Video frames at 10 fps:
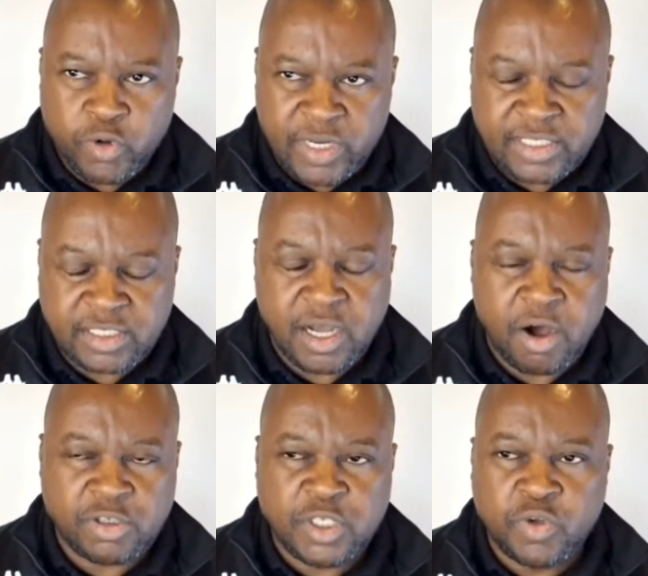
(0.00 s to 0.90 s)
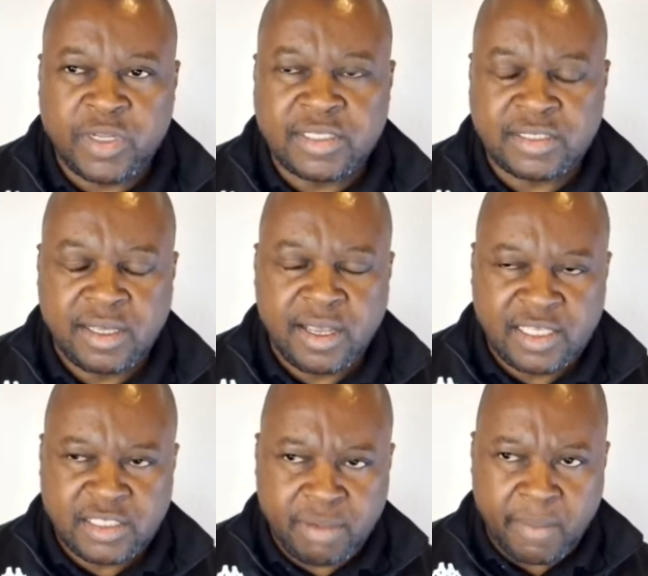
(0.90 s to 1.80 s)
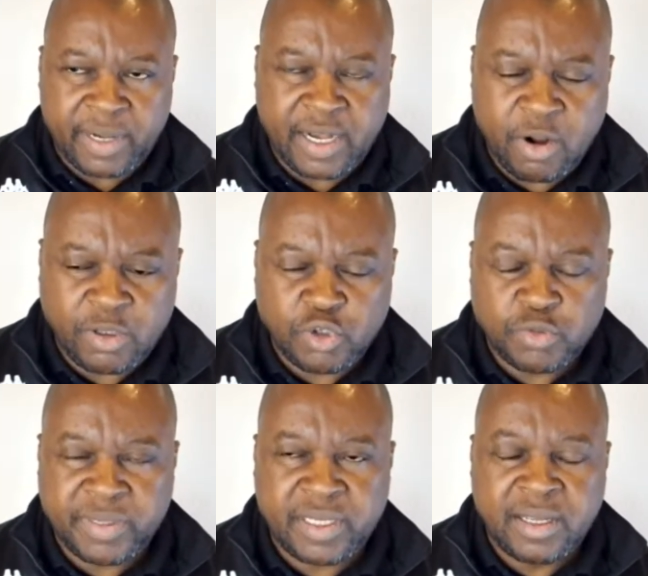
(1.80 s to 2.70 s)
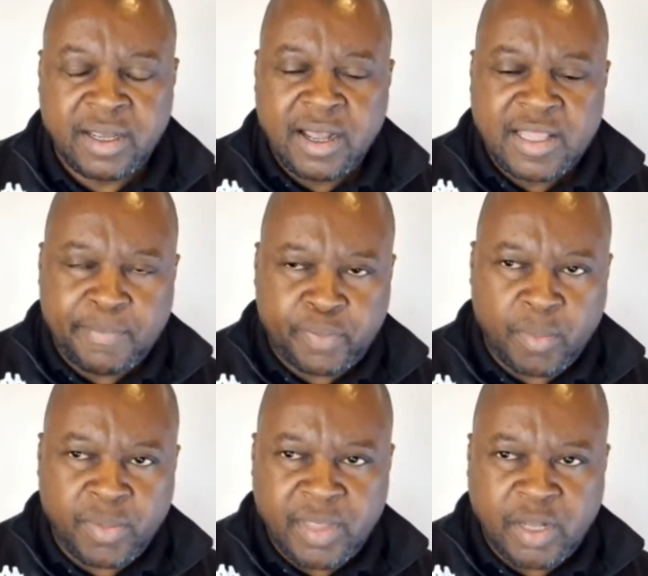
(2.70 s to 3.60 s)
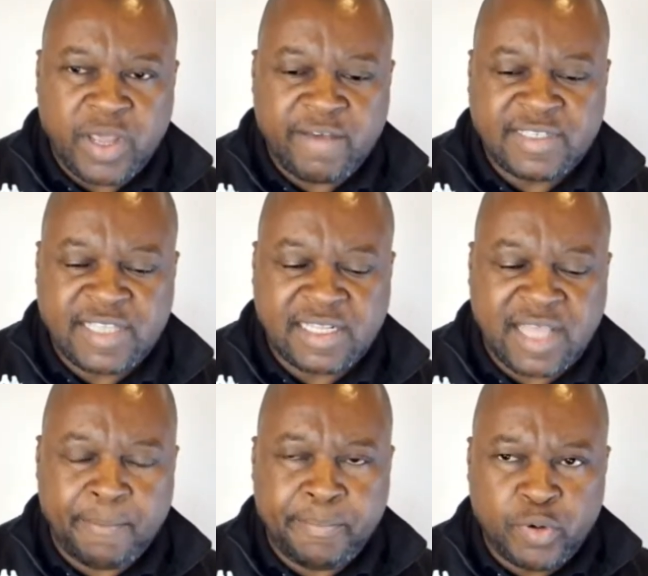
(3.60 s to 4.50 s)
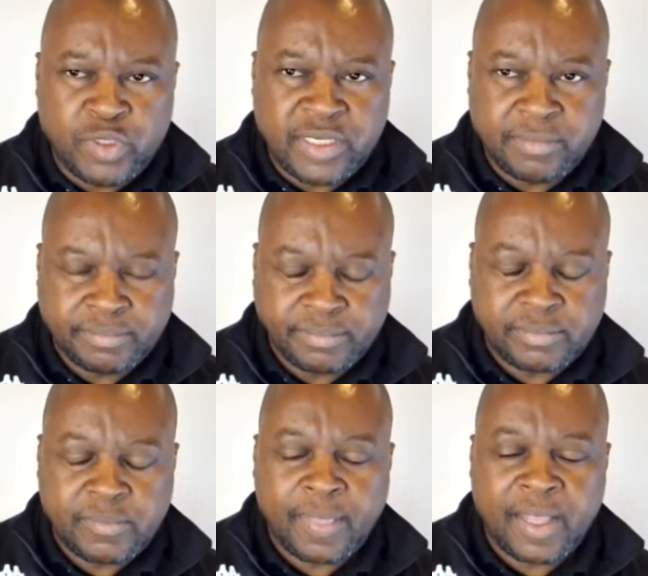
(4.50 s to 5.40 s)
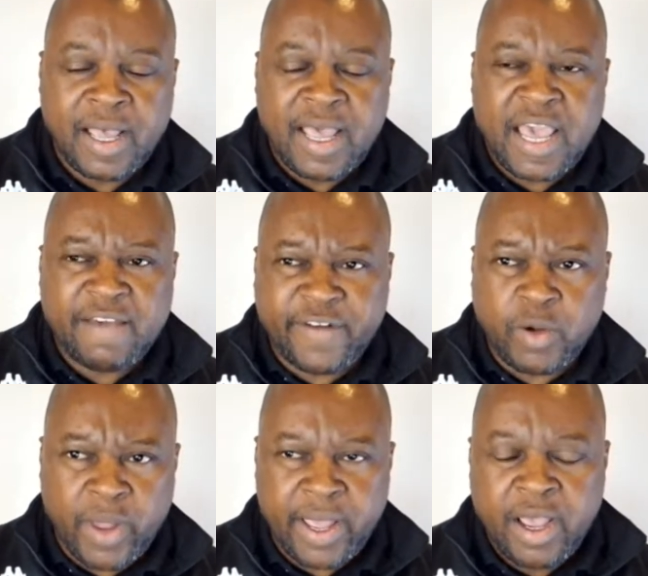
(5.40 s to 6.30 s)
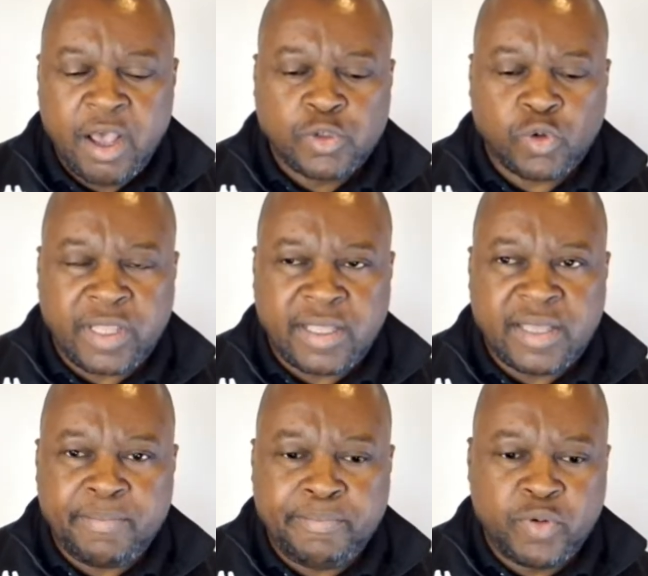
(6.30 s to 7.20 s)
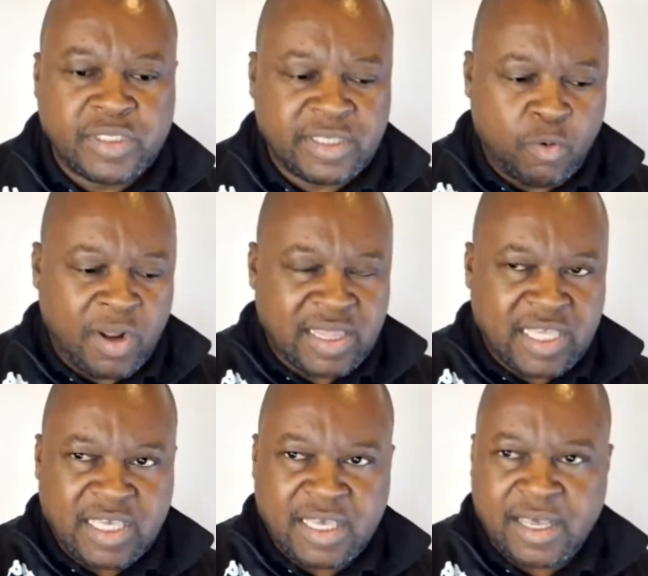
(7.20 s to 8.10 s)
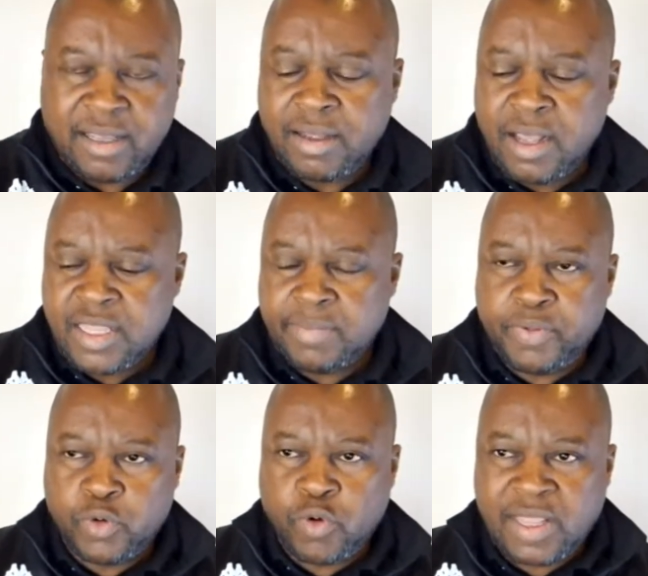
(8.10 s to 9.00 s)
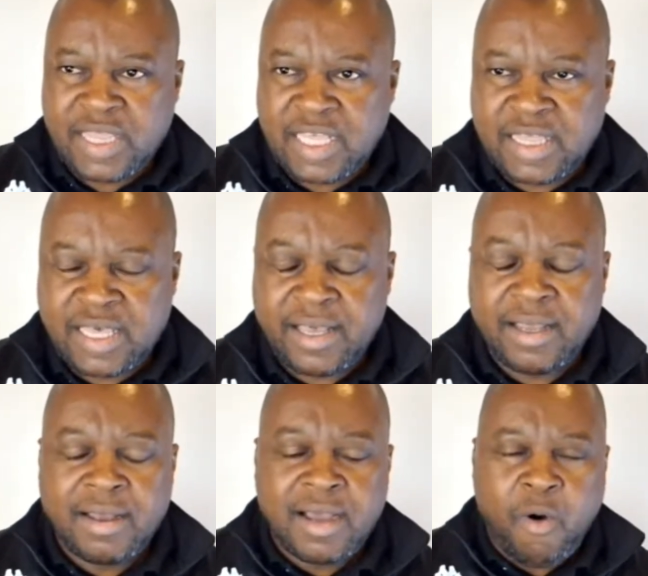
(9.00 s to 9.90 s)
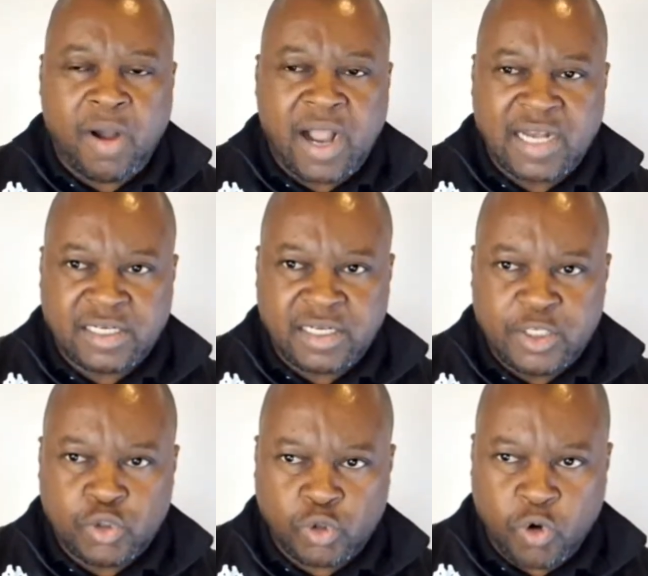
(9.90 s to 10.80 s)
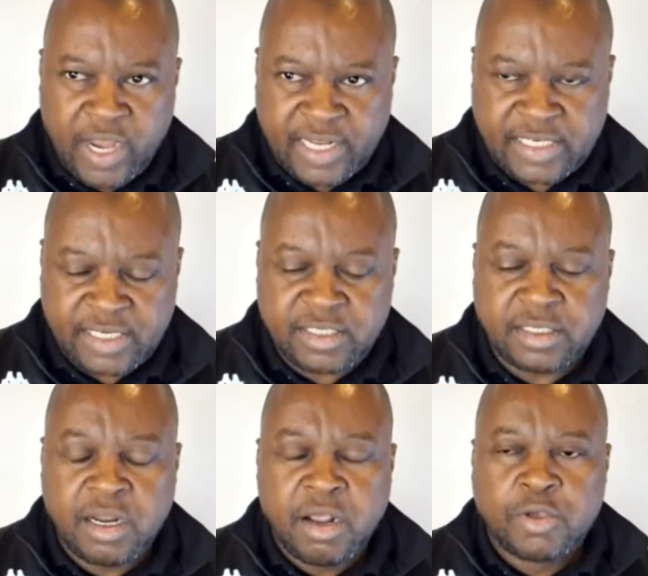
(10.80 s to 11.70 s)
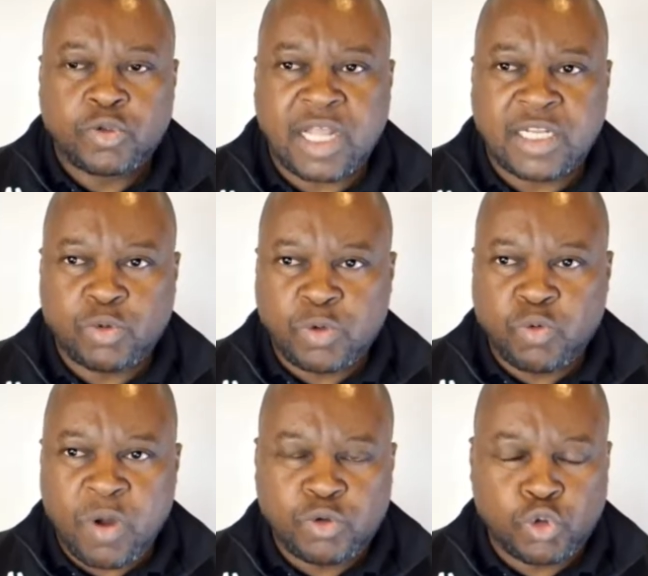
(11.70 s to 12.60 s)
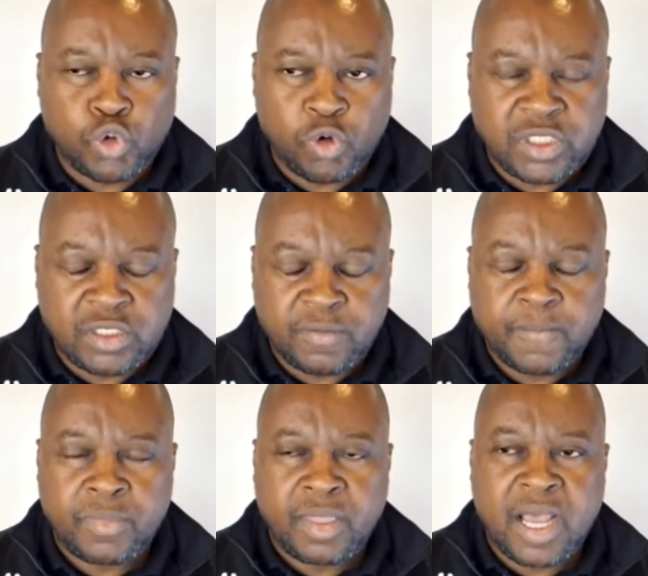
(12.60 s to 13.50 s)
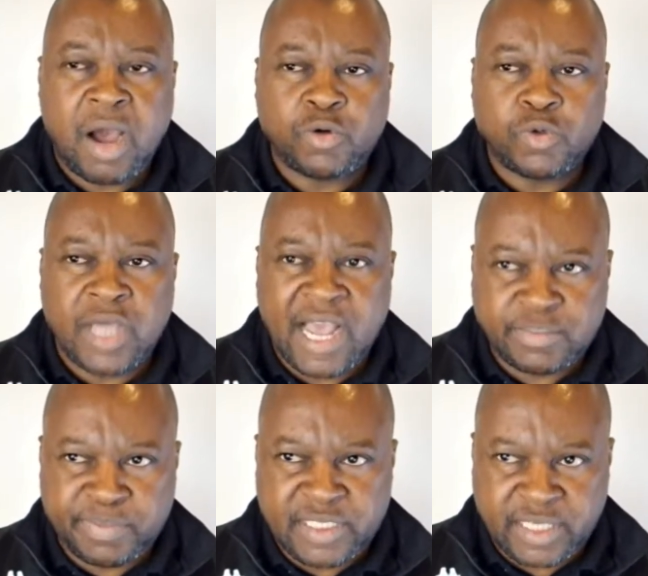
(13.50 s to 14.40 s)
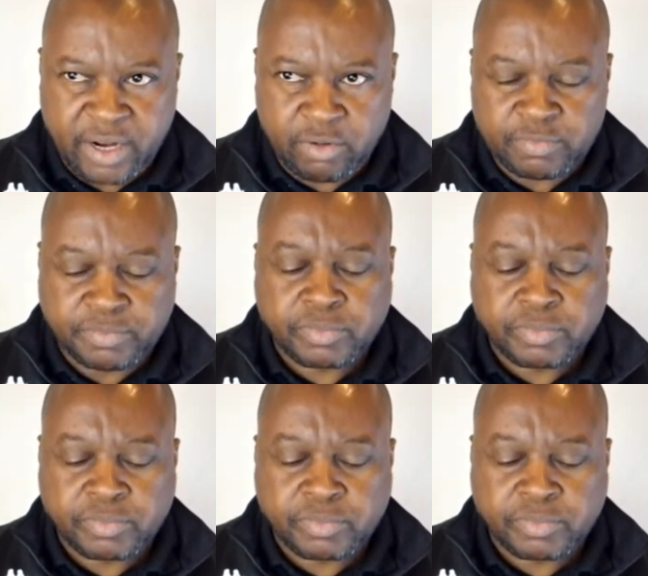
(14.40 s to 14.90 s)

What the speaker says: units, housing units in Zimbabwe right now as you speak. The problem that we have is that they're building everywhere. So they build one thing here, they build one thing there. Our country is not connected. So that is what we want to sort out with the high-speed rail.